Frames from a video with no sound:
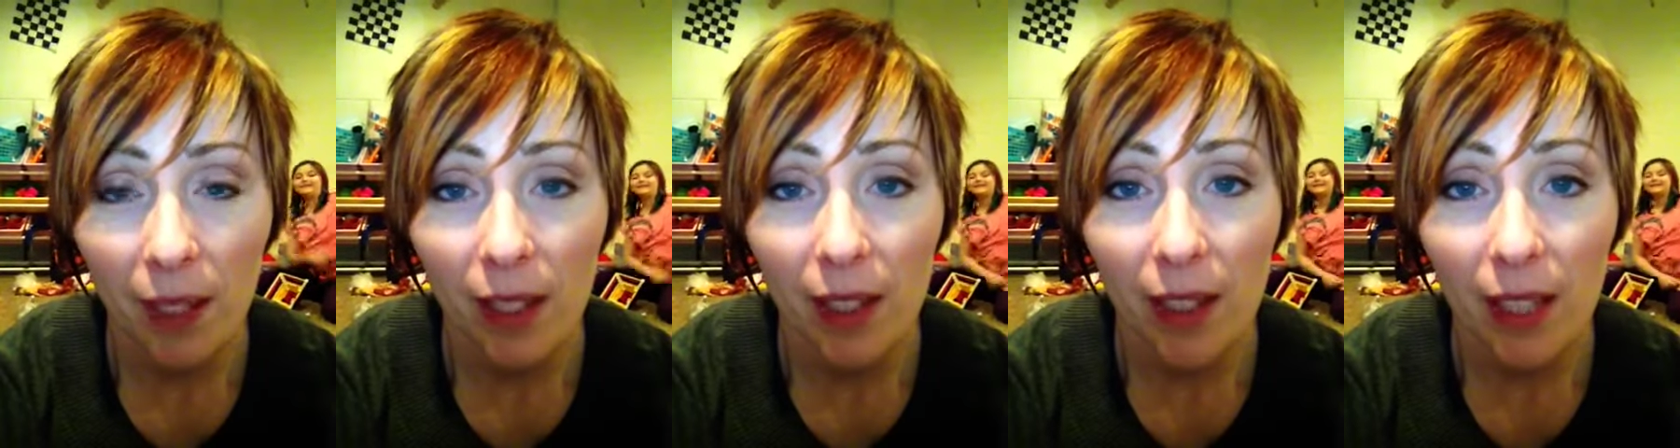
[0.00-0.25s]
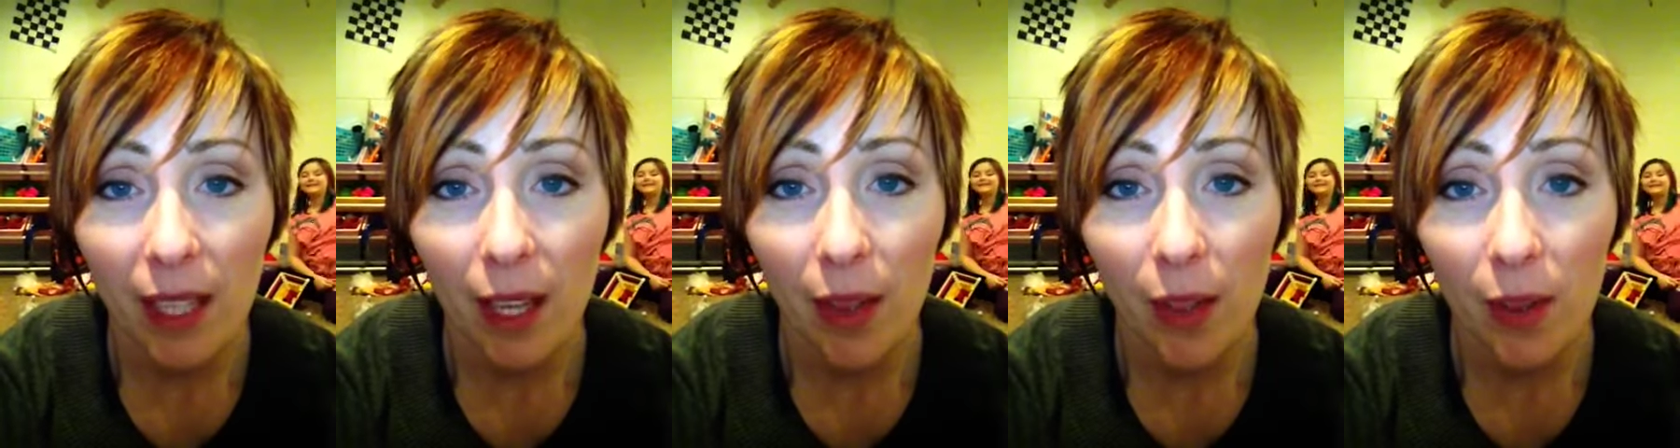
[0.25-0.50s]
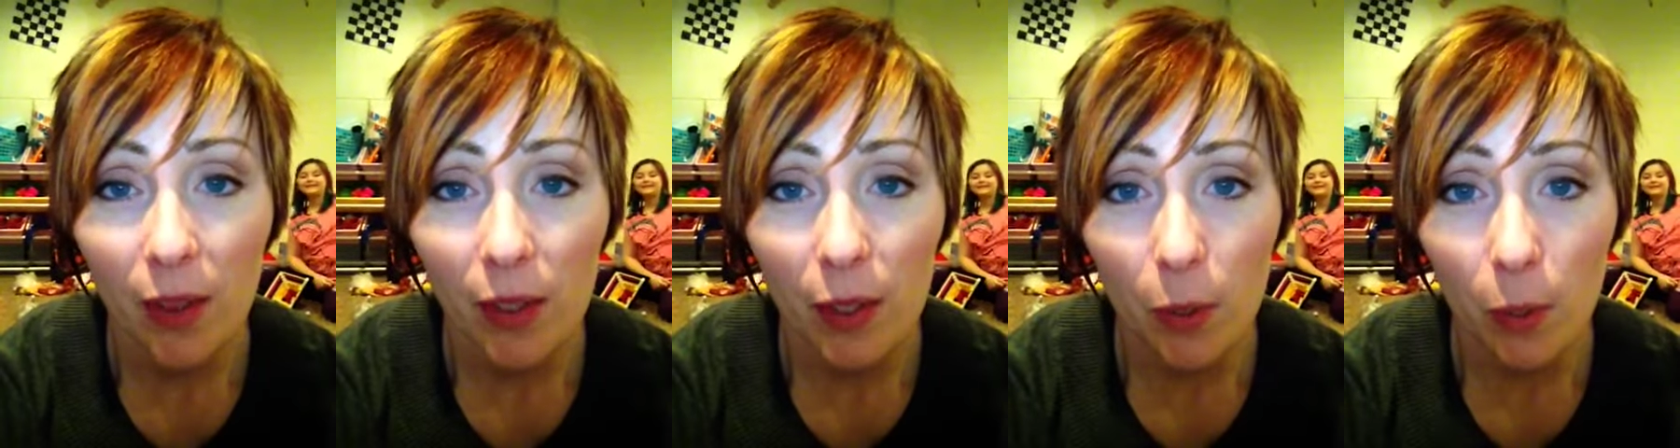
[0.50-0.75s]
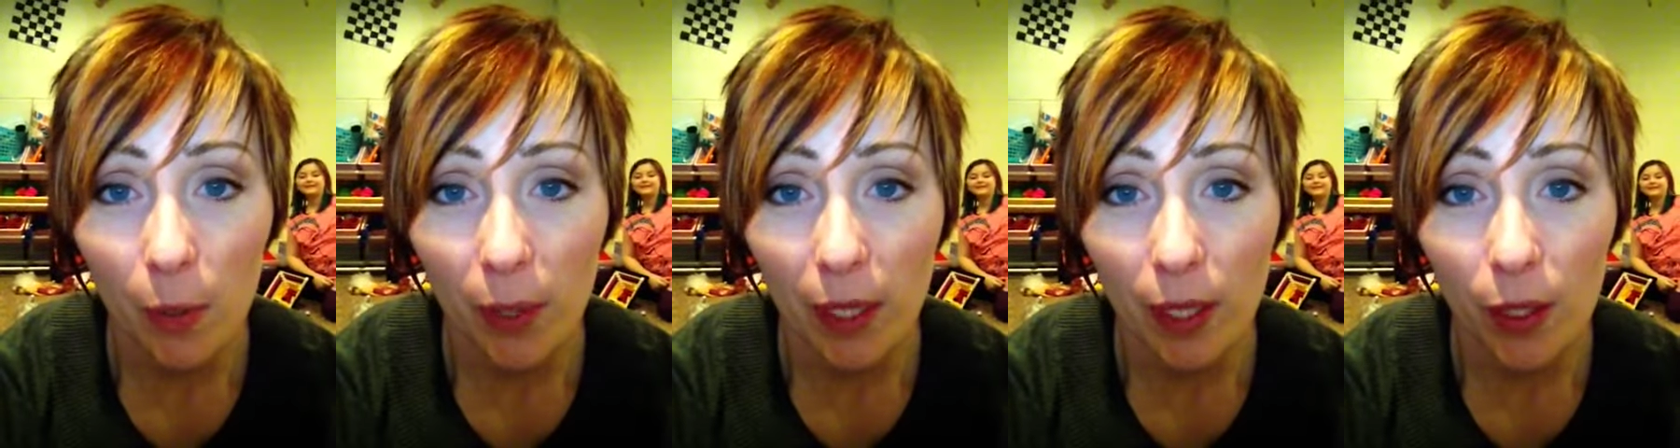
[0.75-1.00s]
The other is
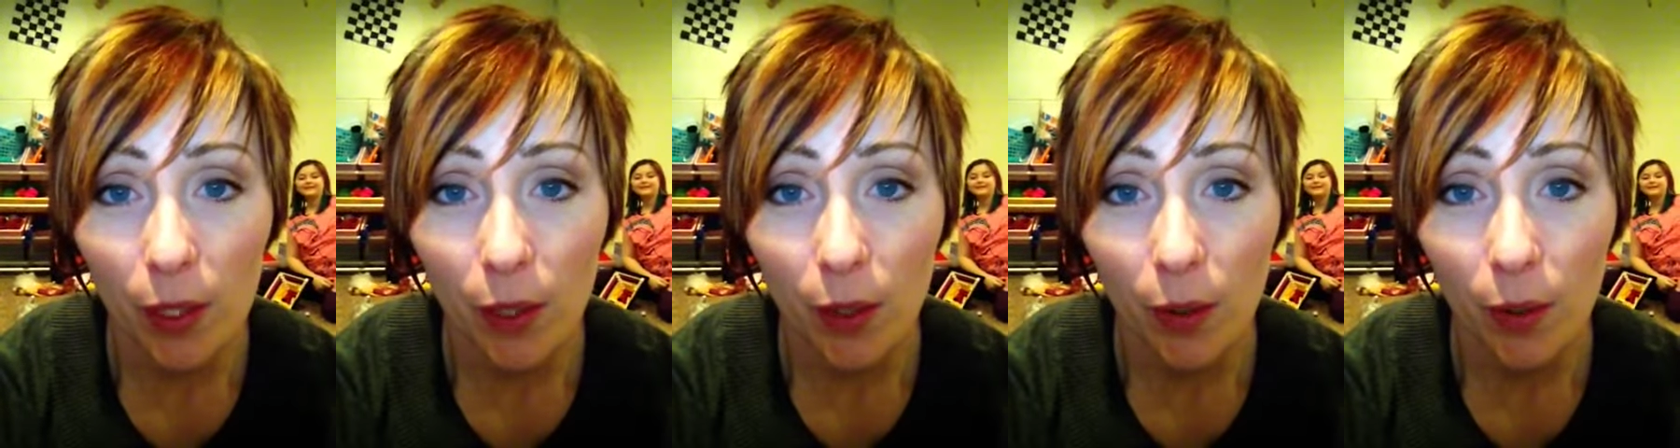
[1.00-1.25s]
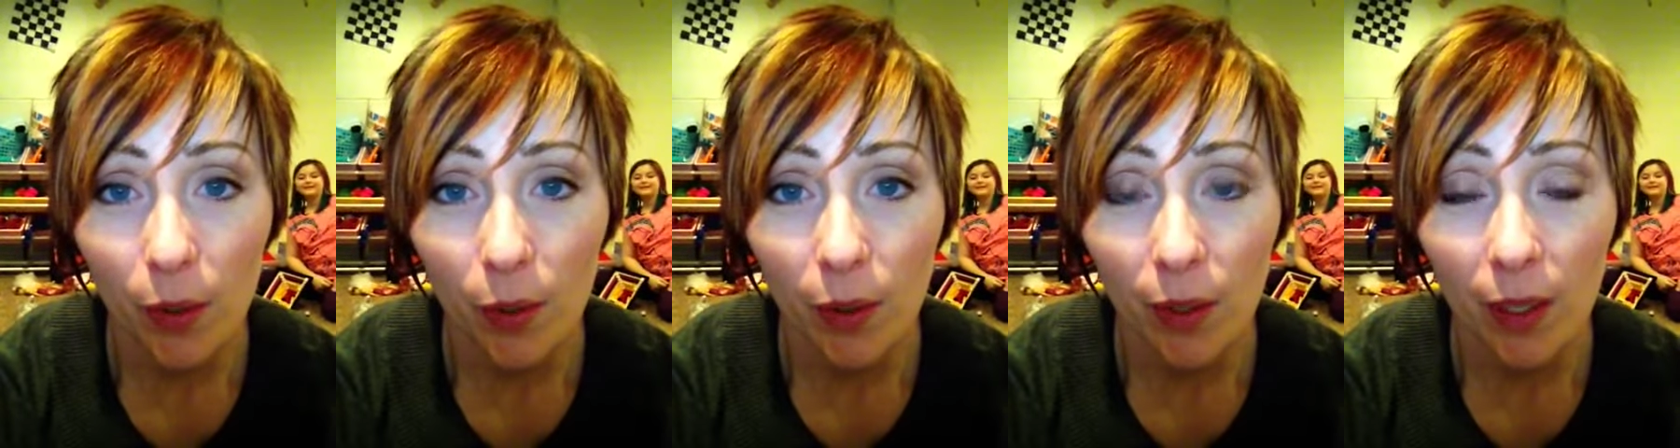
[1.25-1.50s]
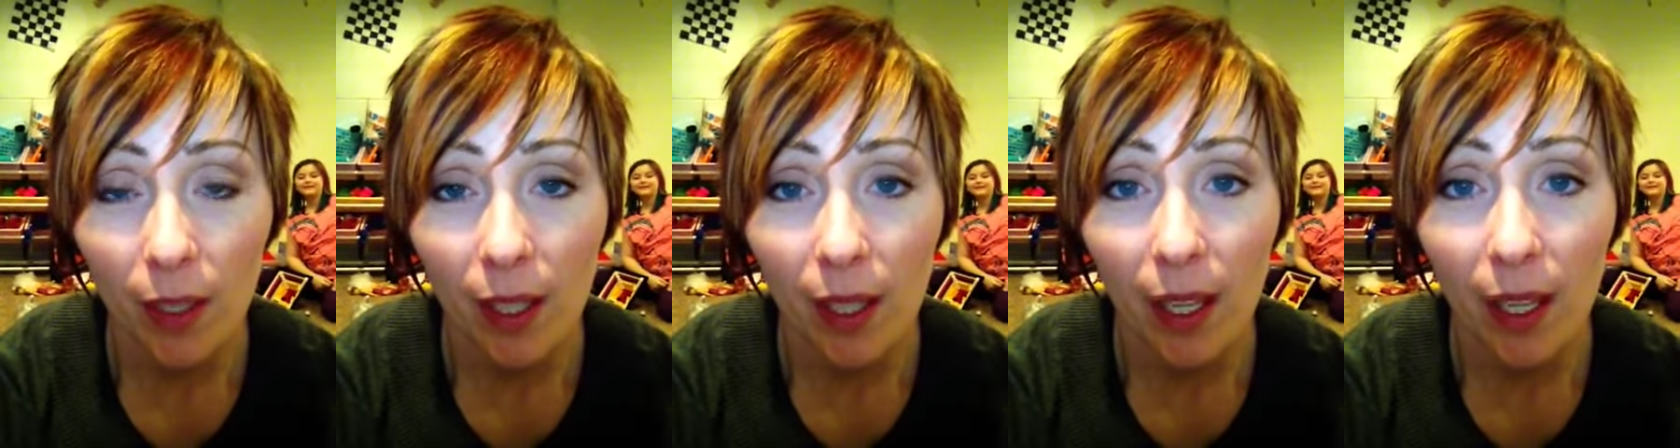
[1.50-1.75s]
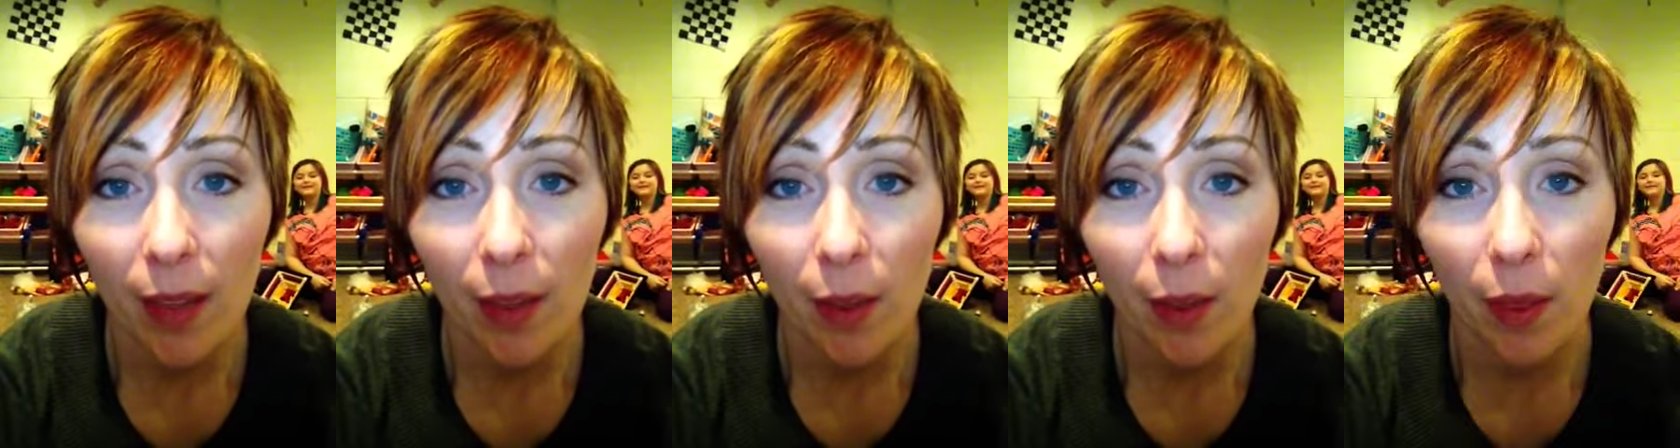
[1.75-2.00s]
week two.
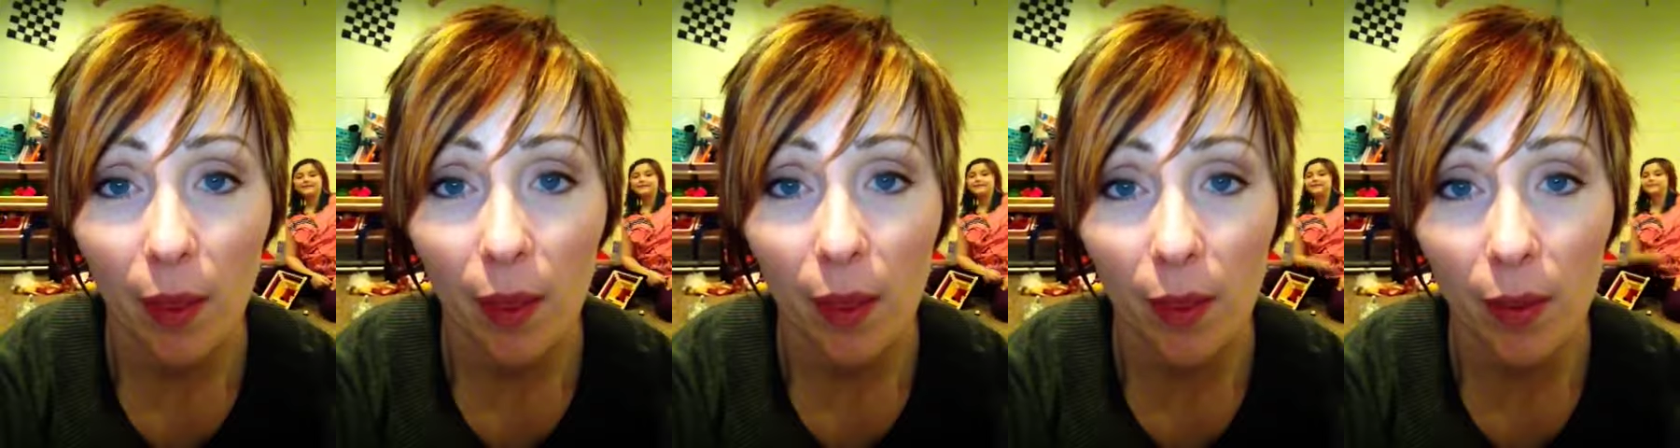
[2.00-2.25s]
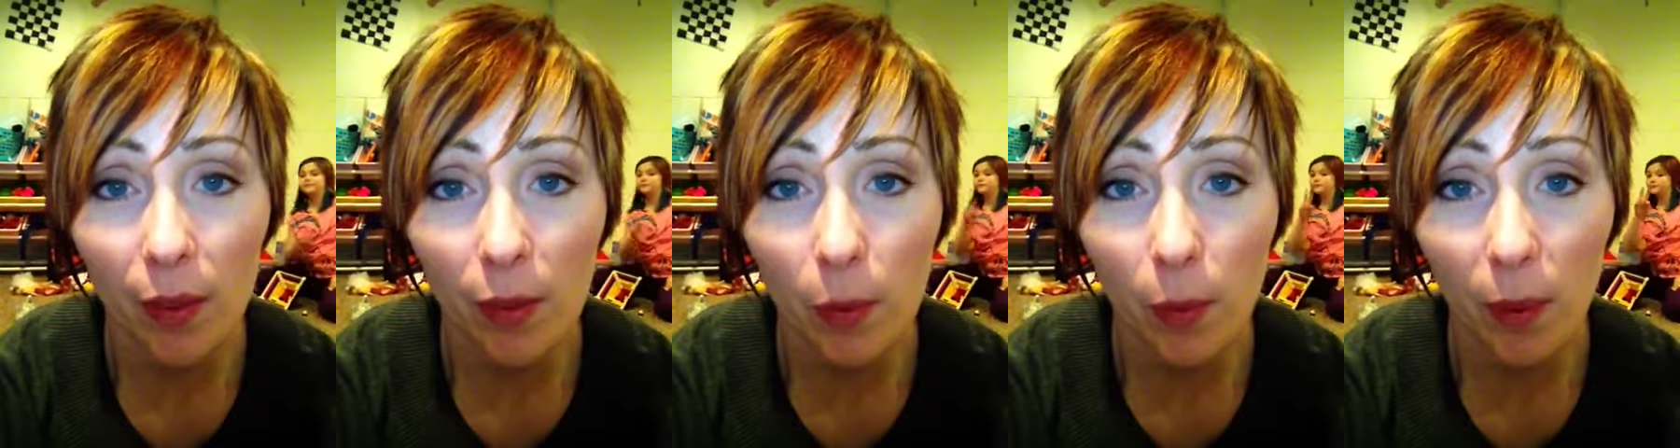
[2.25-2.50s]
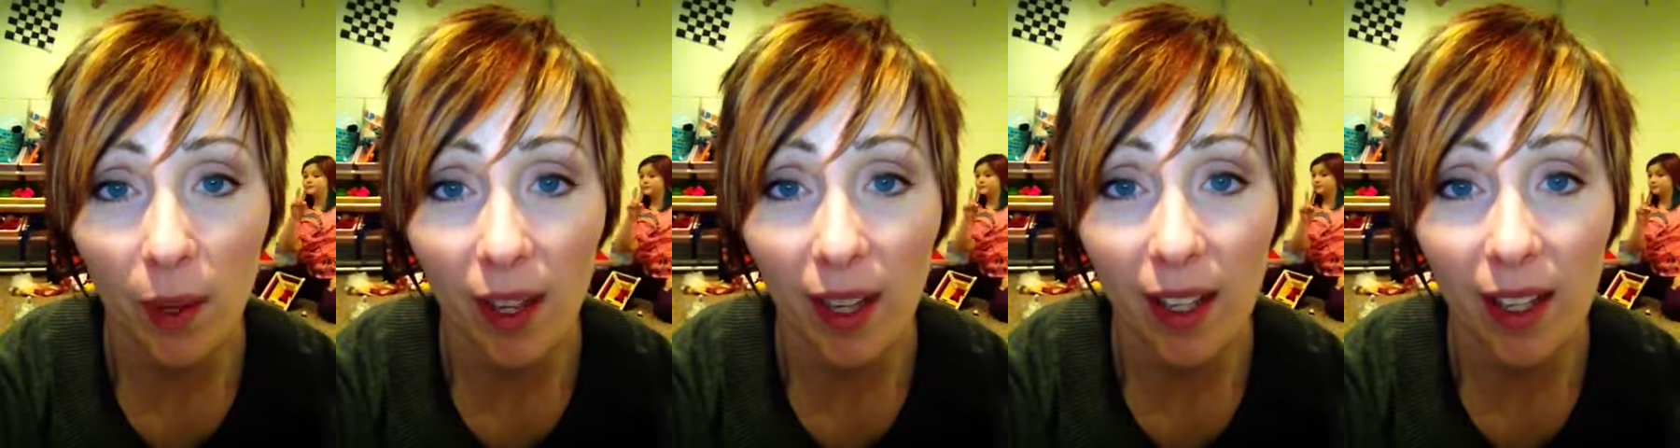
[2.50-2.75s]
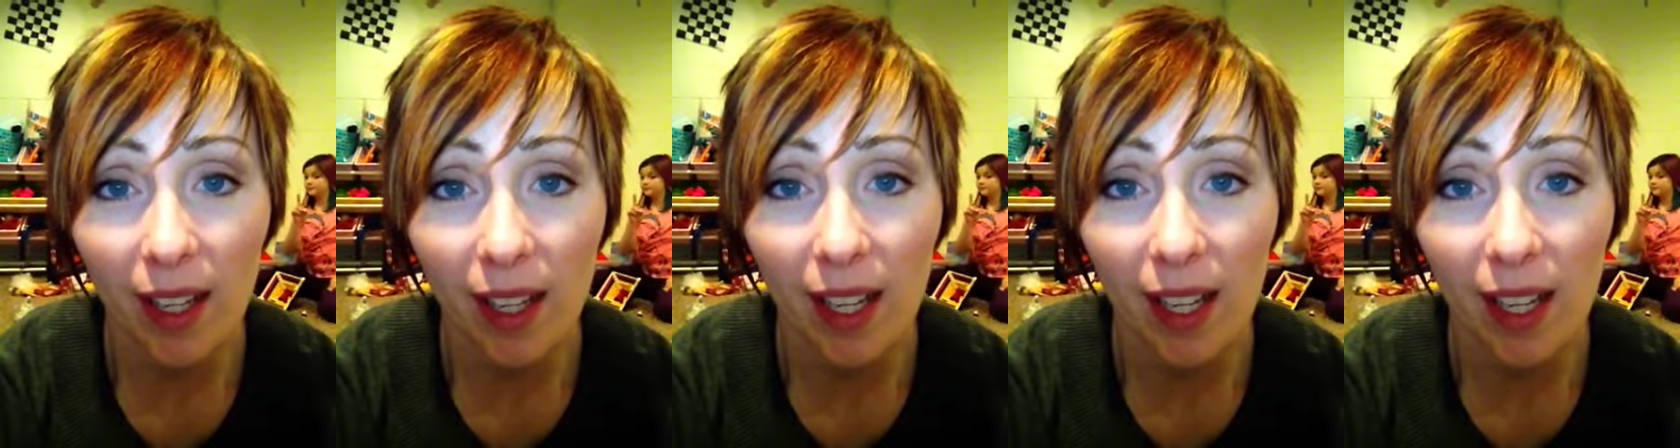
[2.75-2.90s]
And the third one